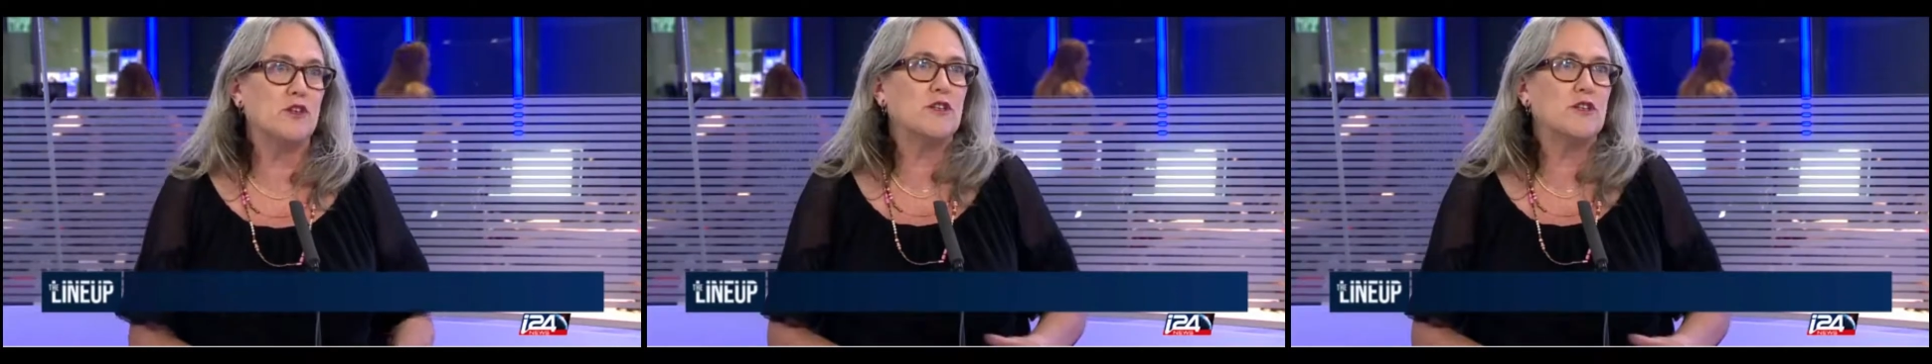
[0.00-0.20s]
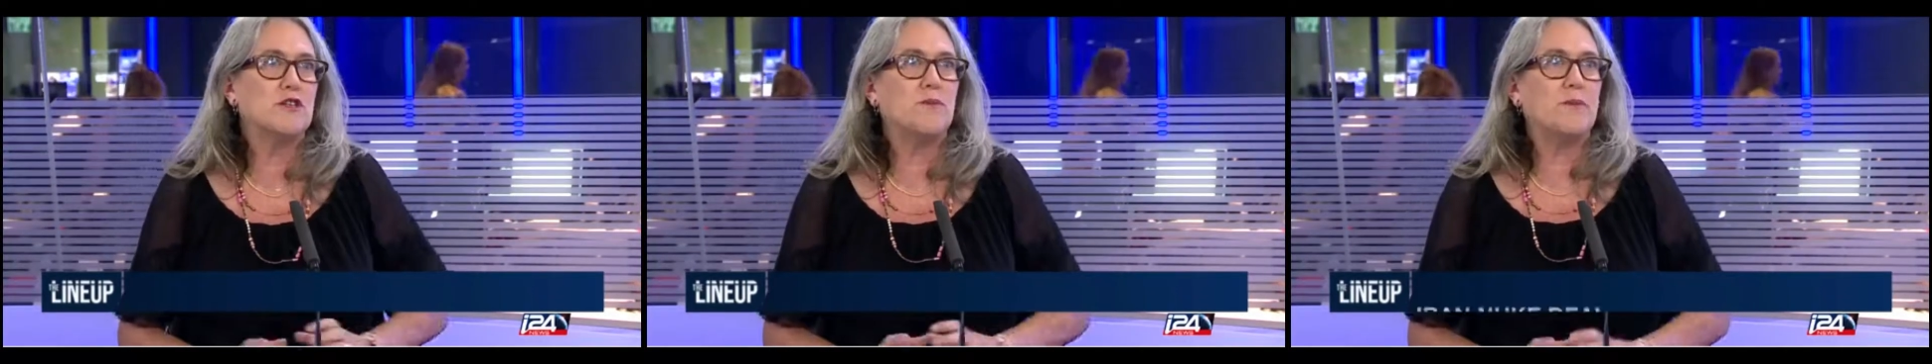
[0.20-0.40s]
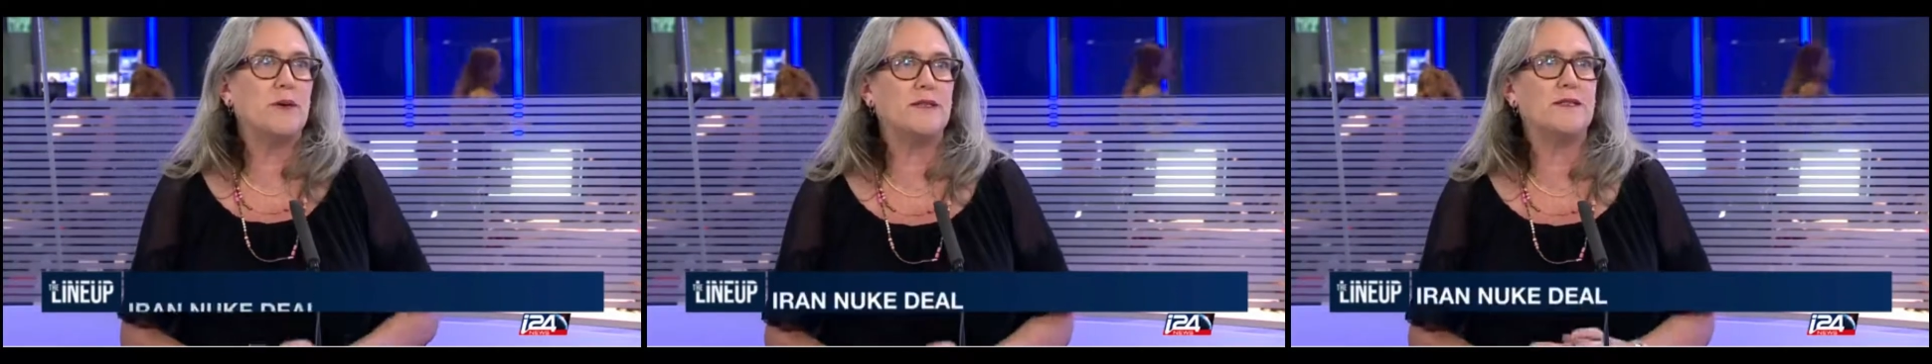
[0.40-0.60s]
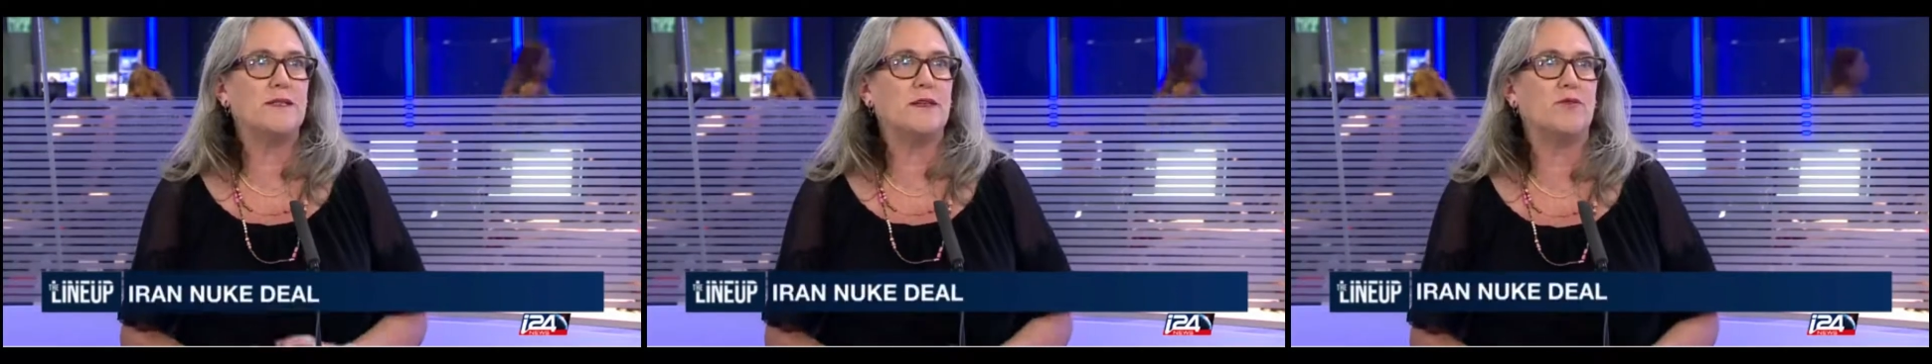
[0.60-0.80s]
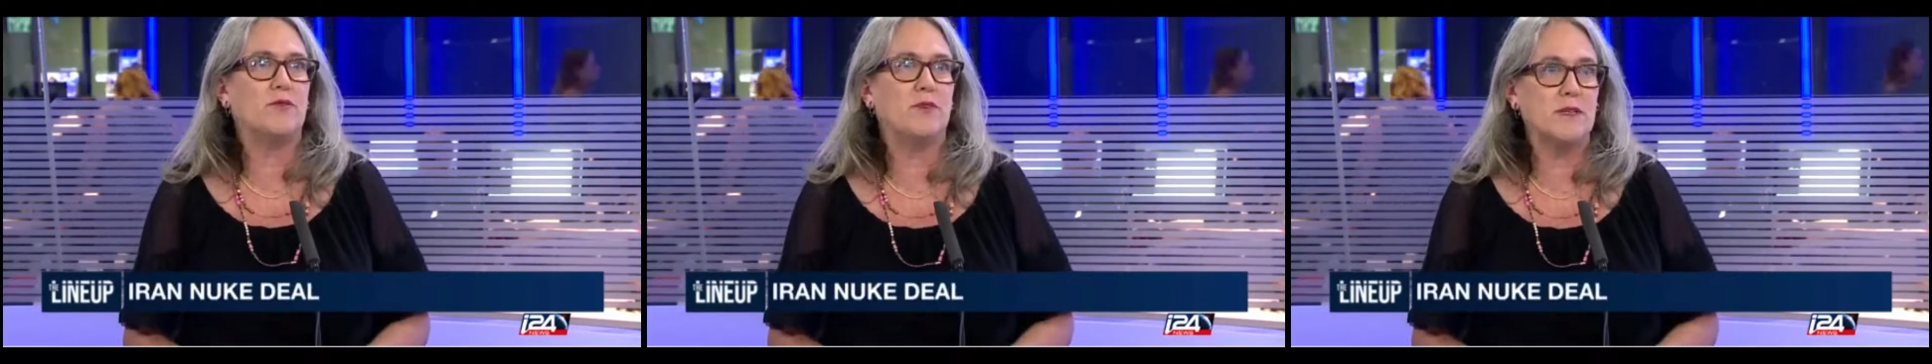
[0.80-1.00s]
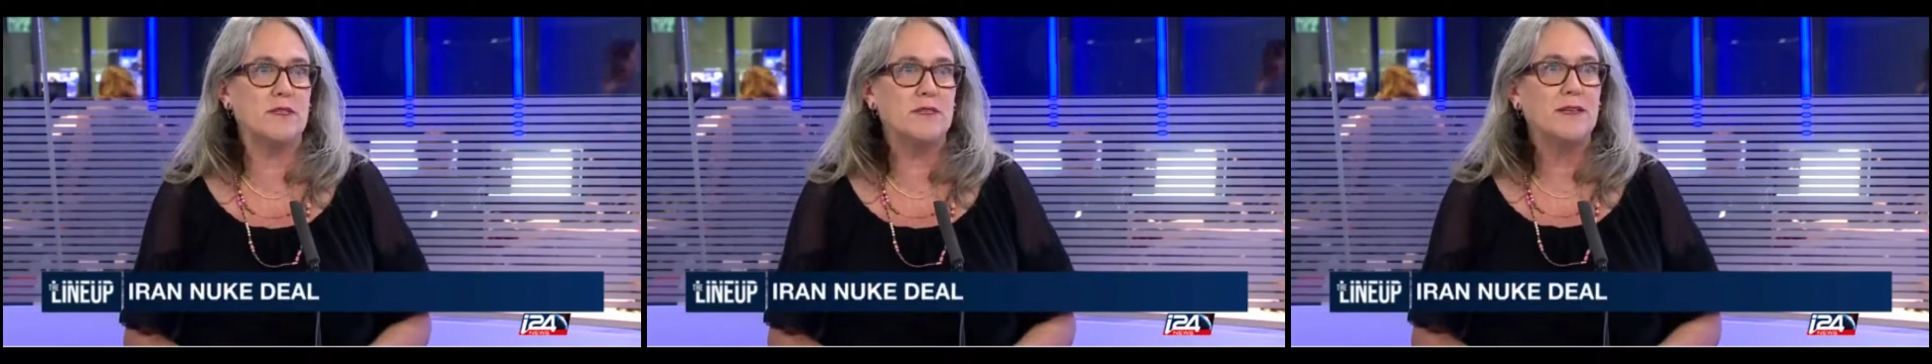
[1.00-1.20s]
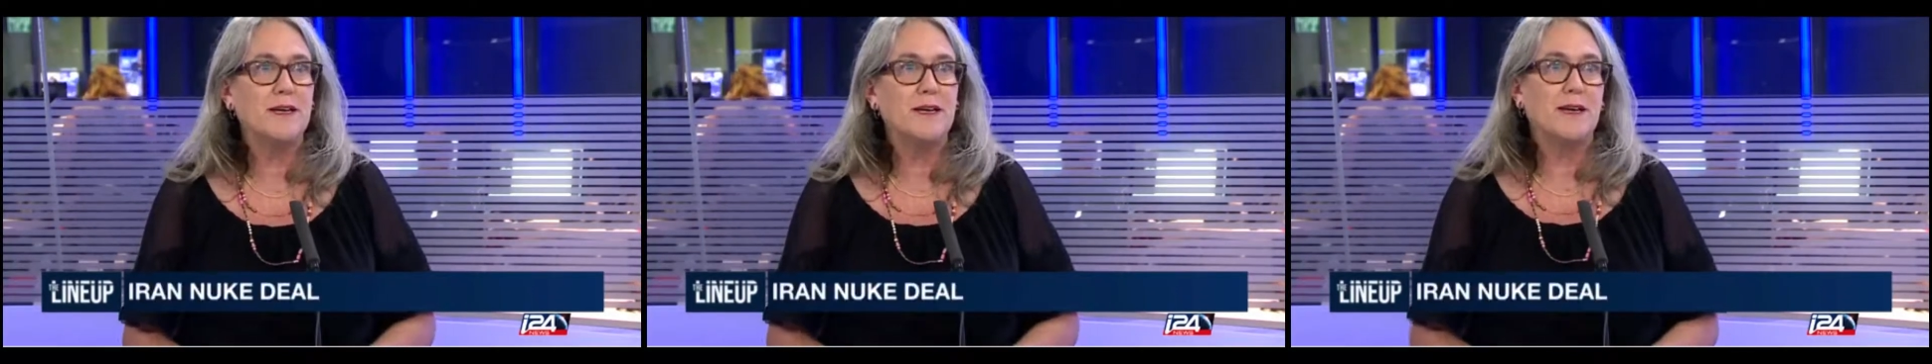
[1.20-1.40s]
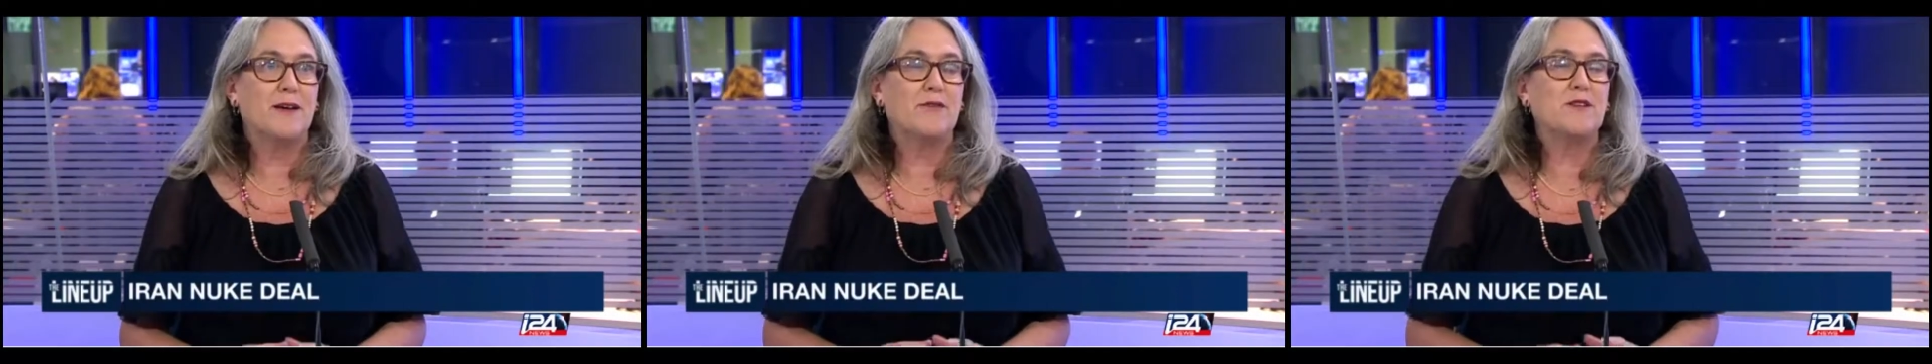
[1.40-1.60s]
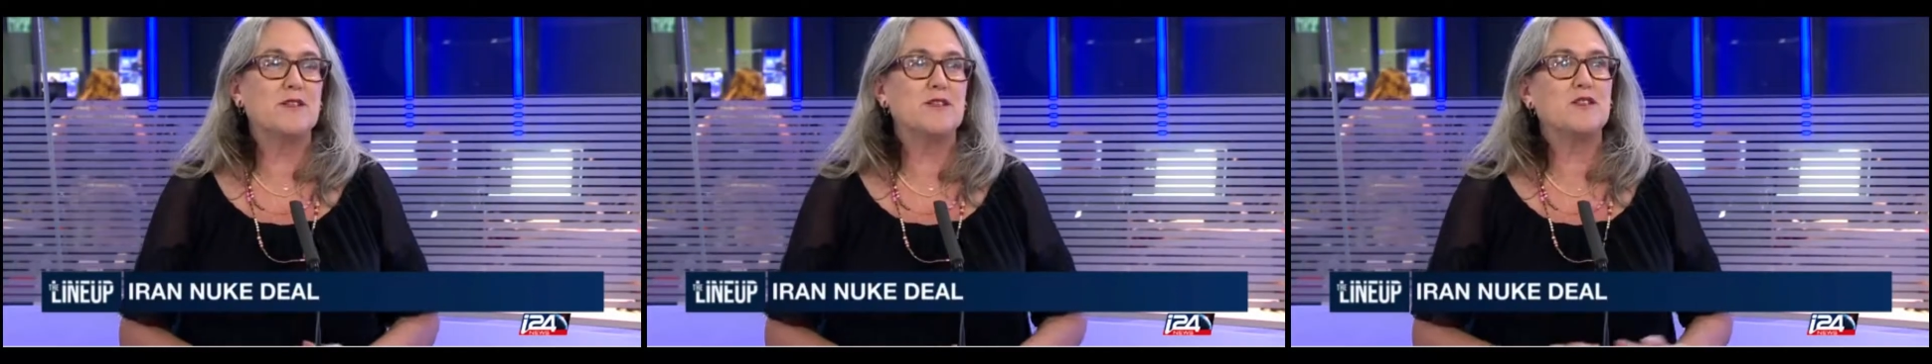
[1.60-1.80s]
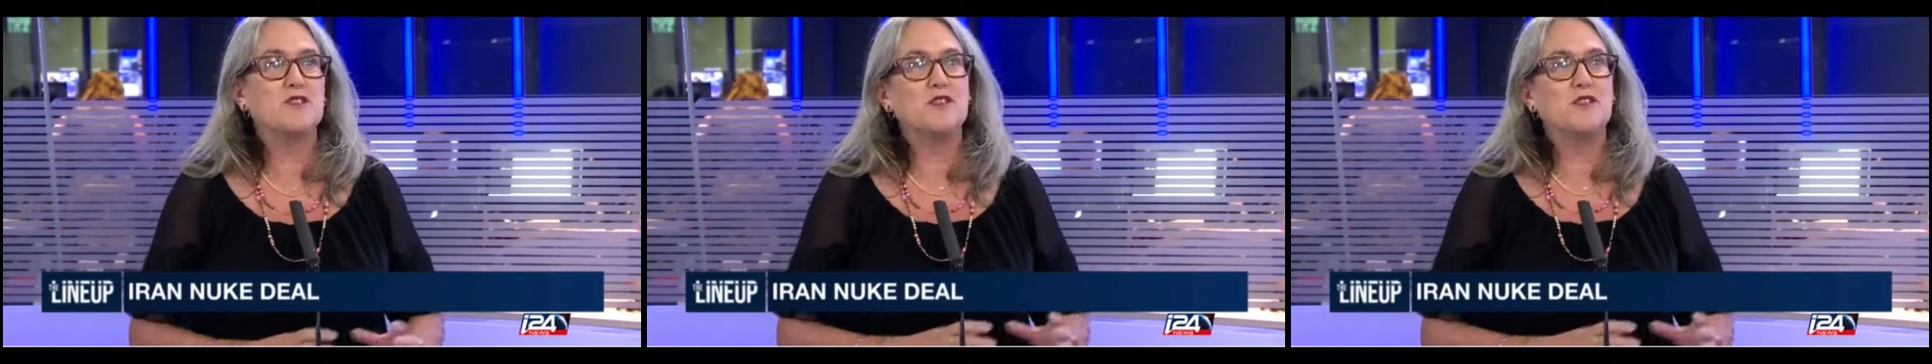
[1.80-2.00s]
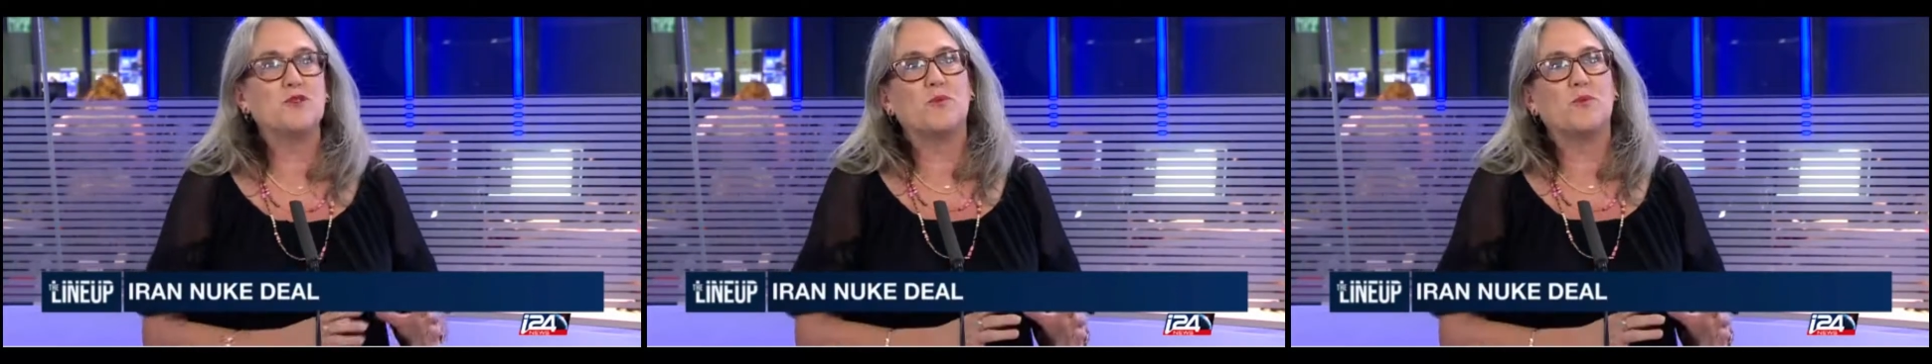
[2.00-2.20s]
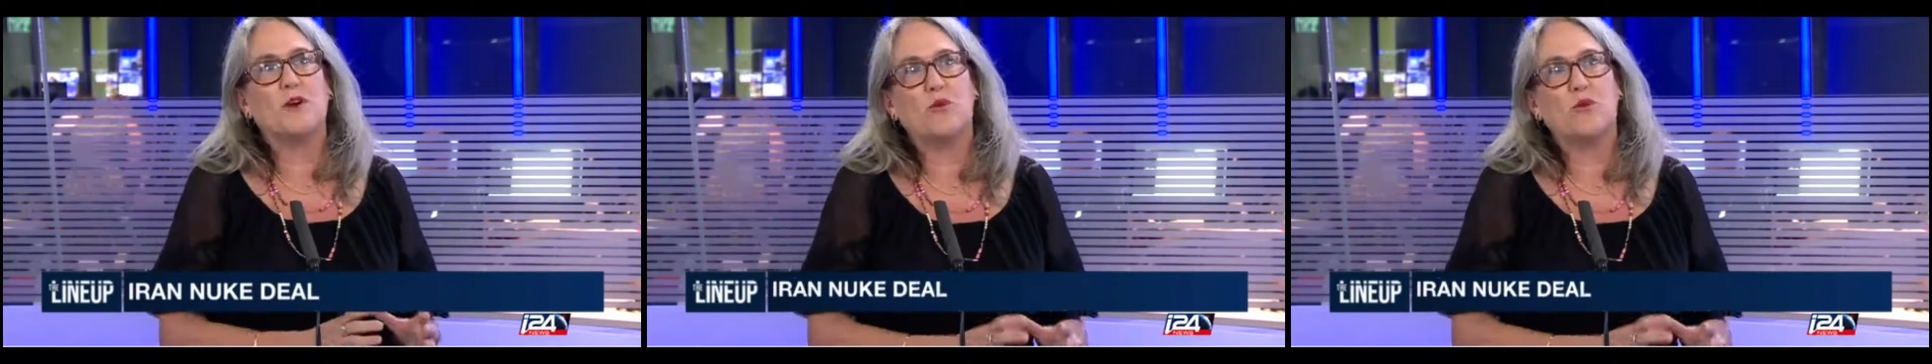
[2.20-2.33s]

So there's a big difference if this is just what